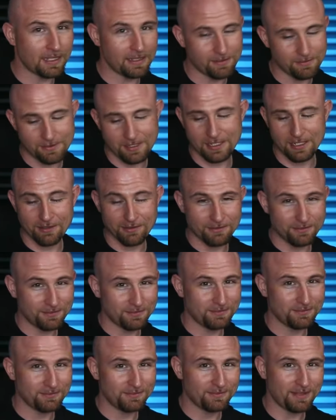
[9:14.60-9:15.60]
you know,
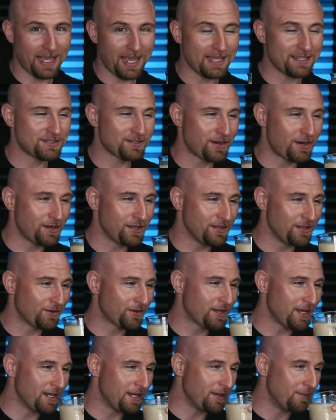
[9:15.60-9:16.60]
hands are already a little
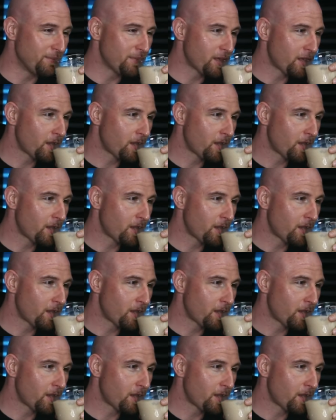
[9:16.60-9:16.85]
cut up.